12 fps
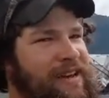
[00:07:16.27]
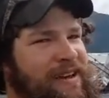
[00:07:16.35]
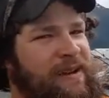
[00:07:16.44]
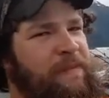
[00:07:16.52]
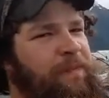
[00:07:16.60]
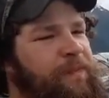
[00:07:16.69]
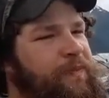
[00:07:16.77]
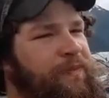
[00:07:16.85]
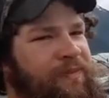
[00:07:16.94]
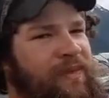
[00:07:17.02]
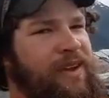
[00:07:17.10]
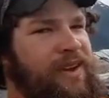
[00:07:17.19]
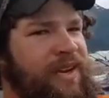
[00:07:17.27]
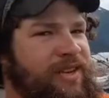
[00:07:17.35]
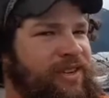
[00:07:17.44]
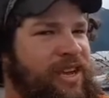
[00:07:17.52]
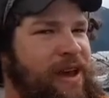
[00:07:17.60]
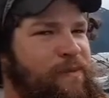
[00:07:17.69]
on. Eat
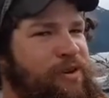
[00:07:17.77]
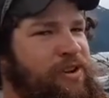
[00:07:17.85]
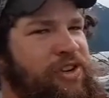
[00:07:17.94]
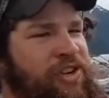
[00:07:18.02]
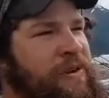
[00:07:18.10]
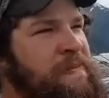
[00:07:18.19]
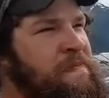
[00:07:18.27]
a sandwich.